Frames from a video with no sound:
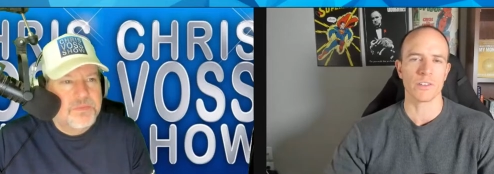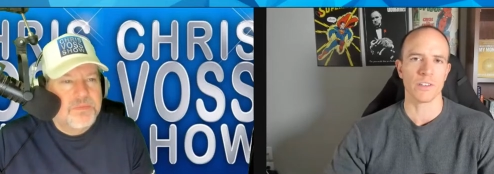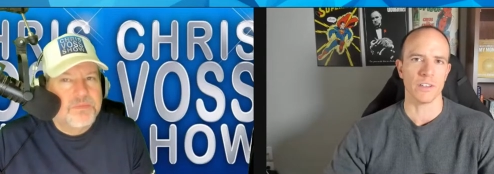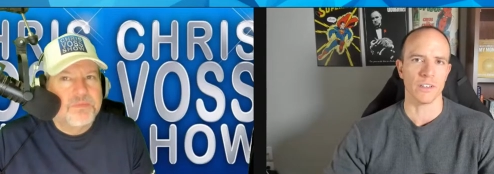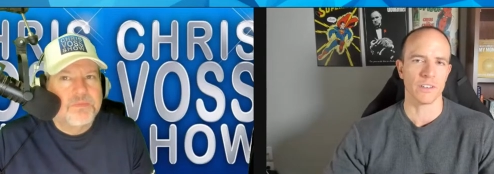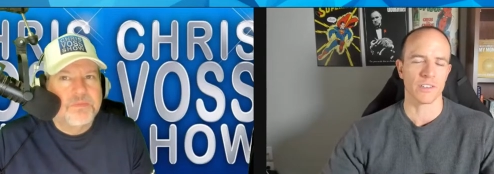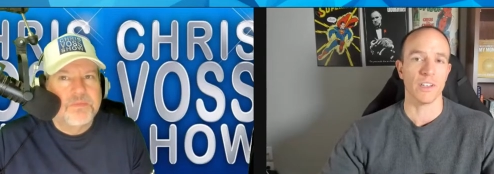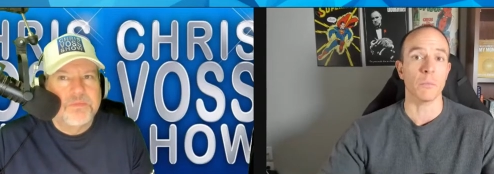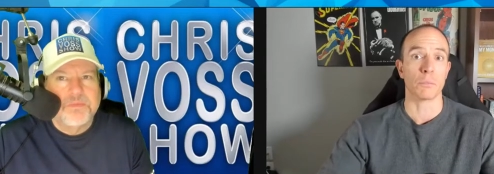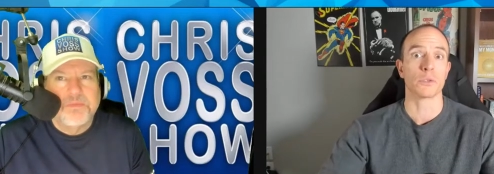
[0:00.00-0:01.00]
Speaker 1: to
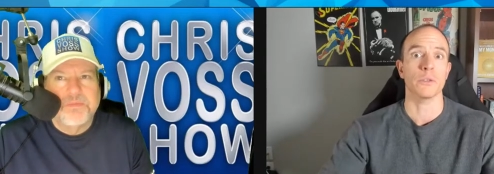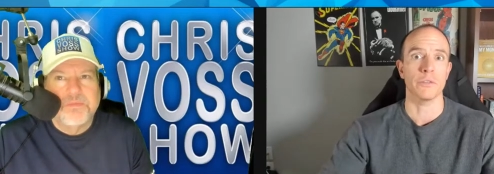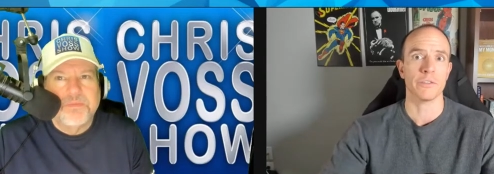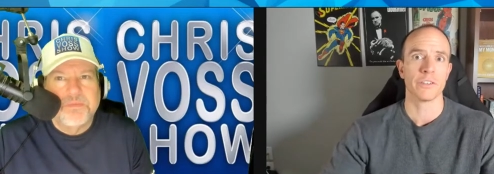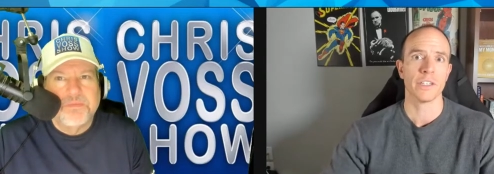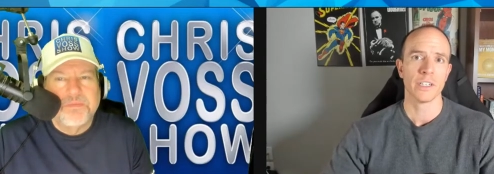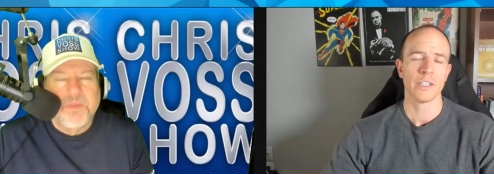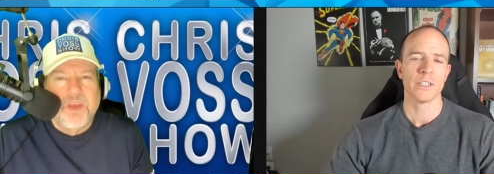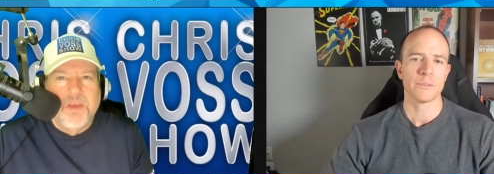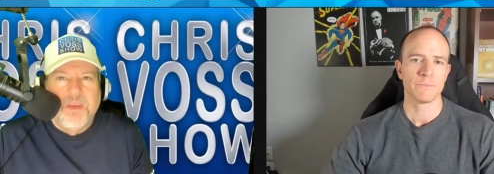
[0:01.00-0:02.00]
to improve.
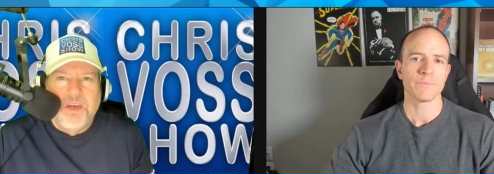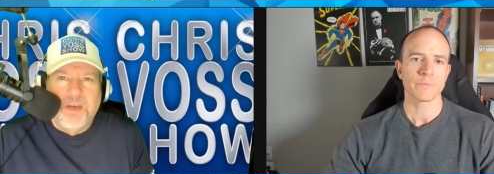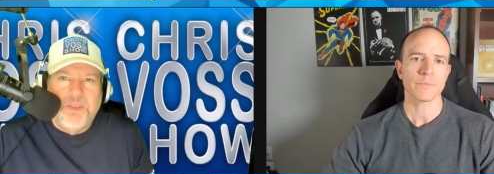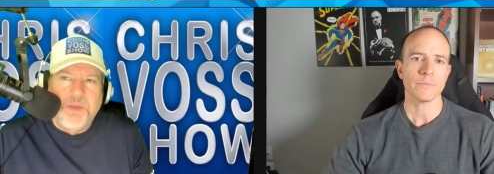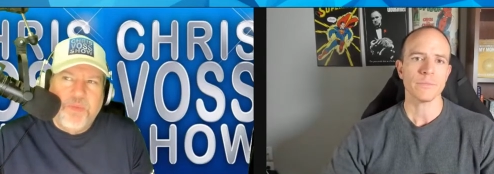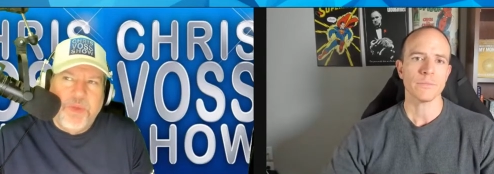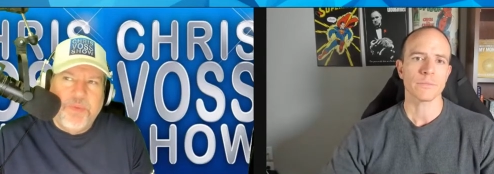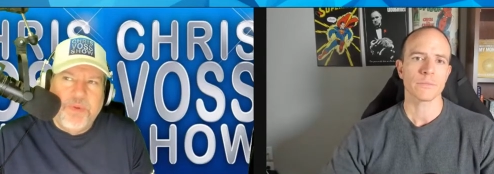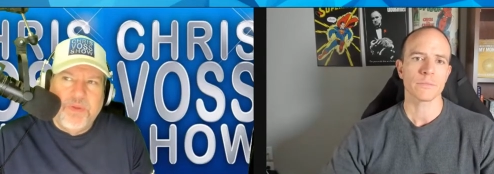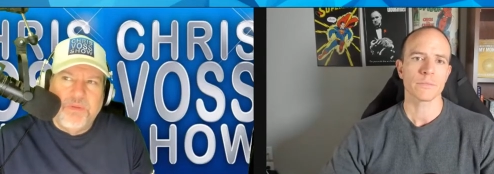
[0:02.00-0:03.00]
Speaker 2: Yeah, I think
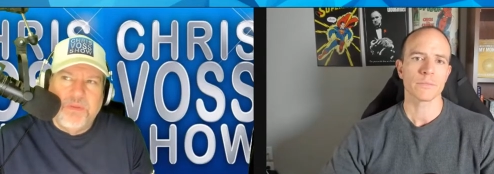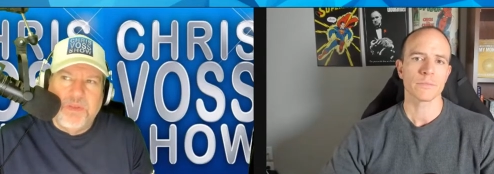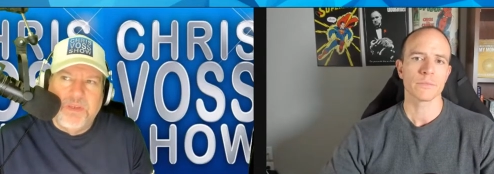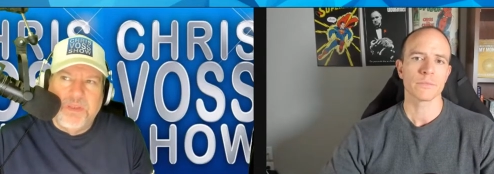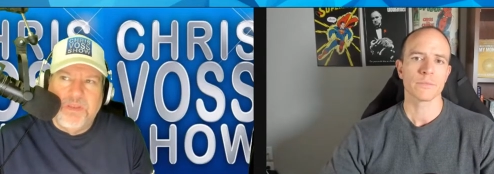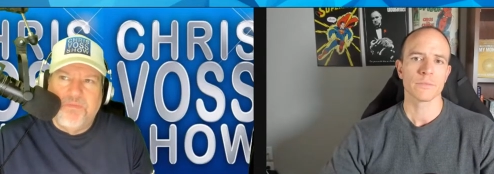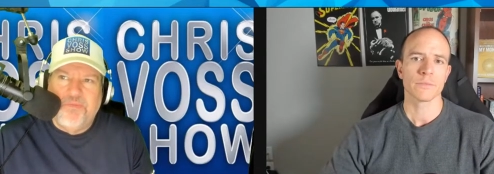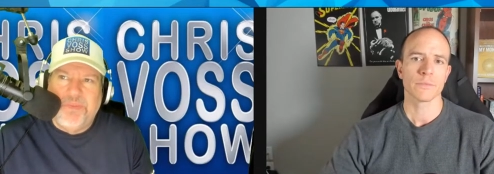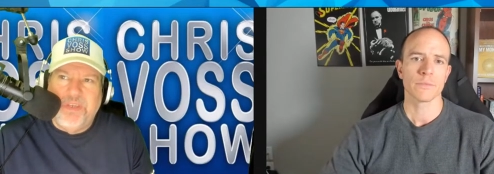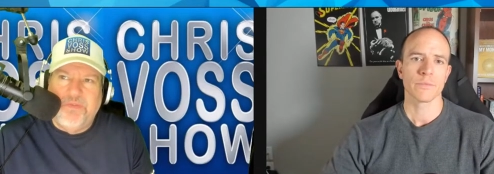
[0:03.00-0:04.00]
people uh,
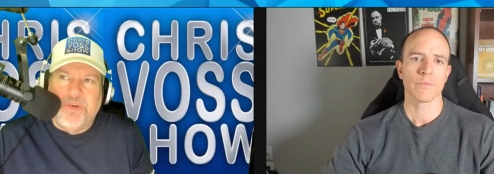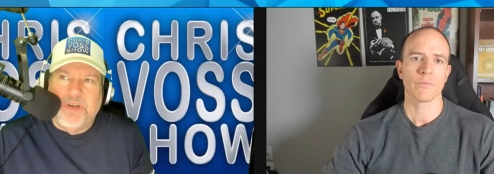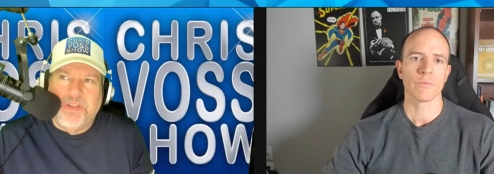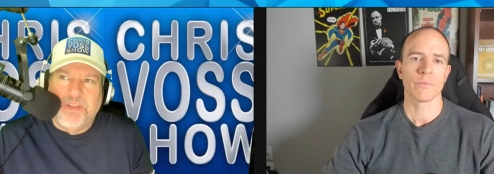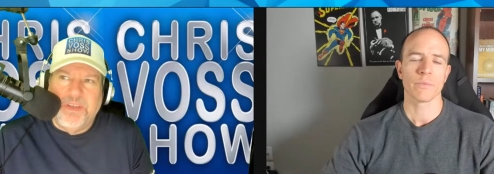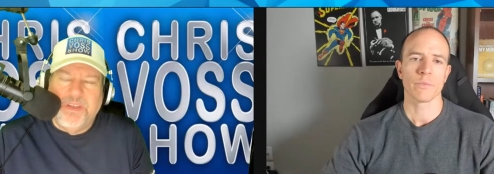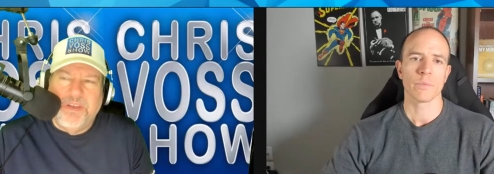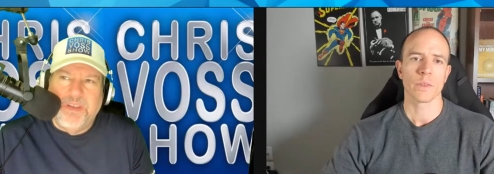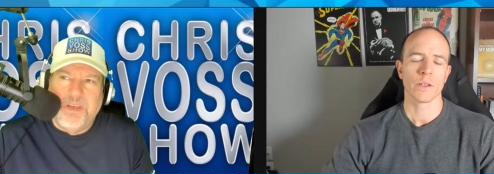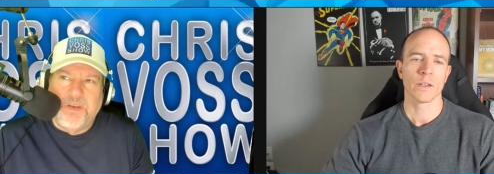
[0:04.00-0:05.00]
default
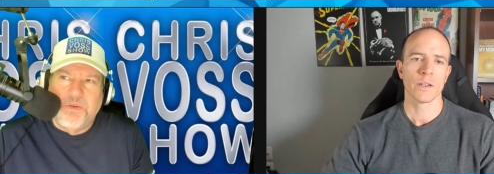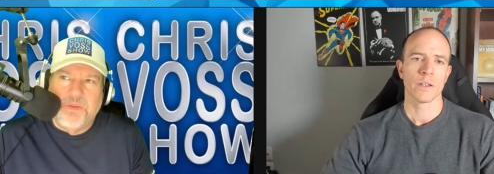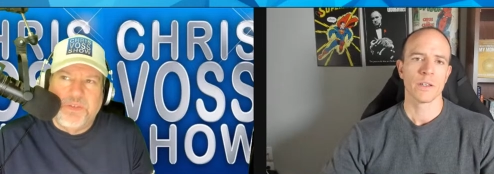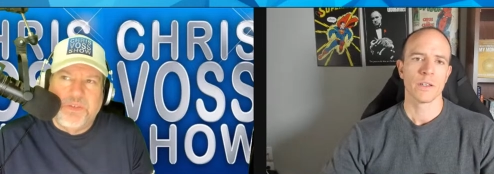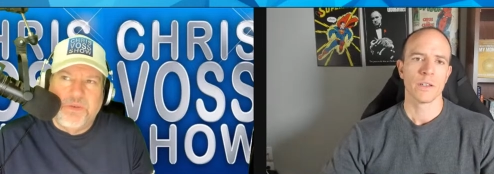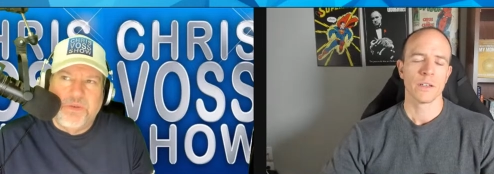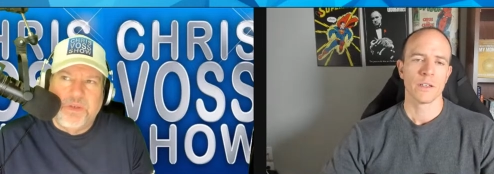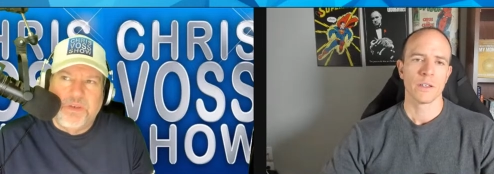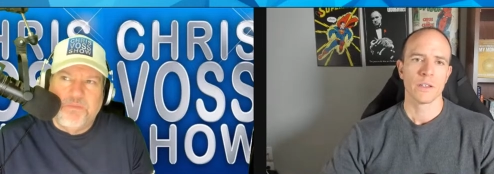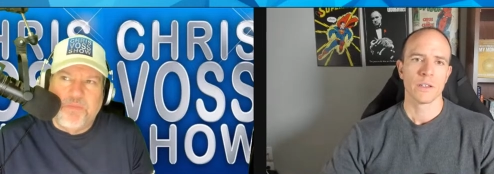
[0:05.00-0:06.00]
in ignorance
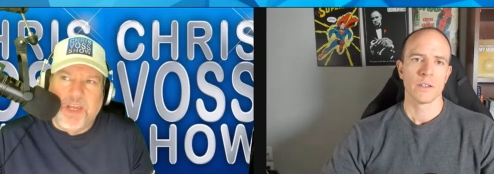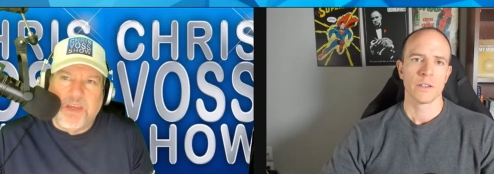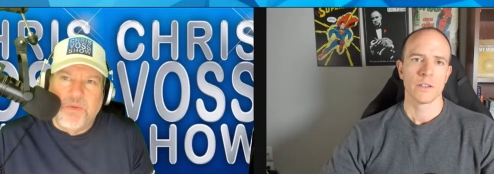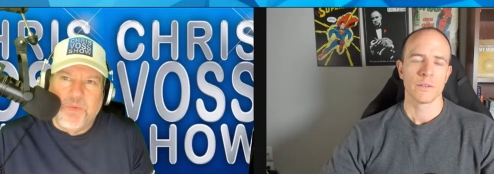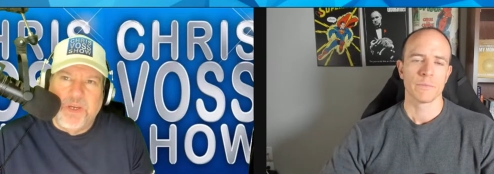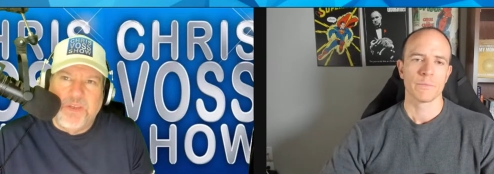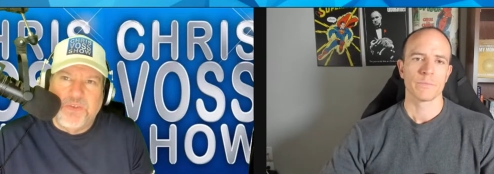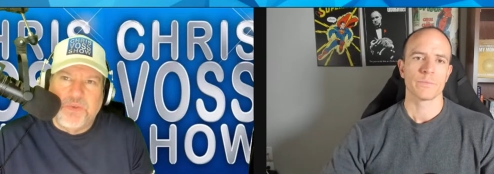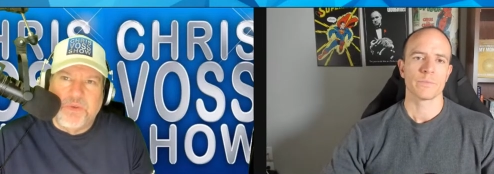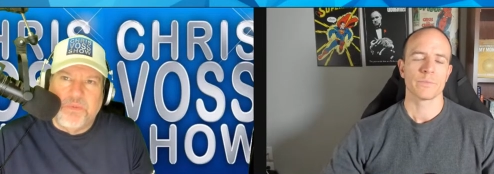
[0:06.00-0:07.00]
to a black and white
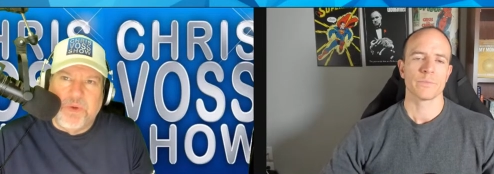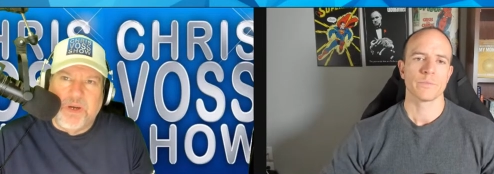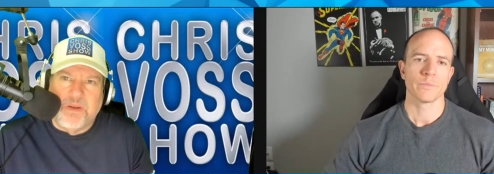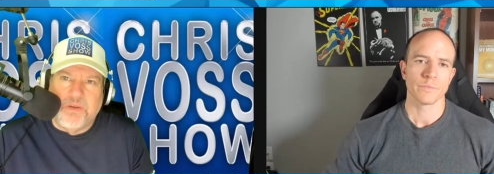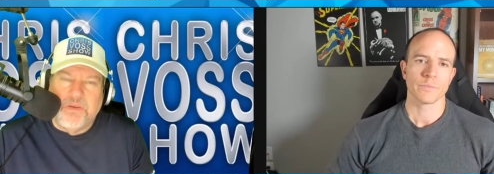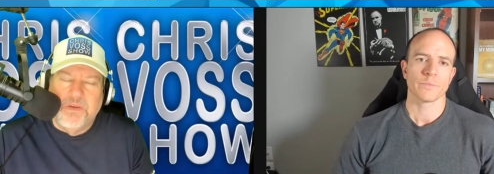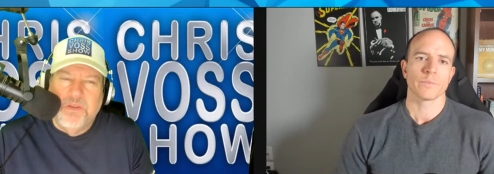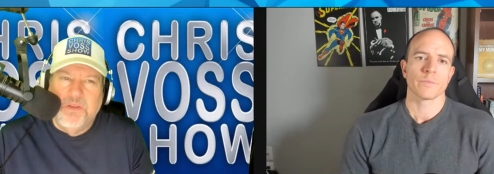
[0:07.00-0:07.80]
sort of model, They're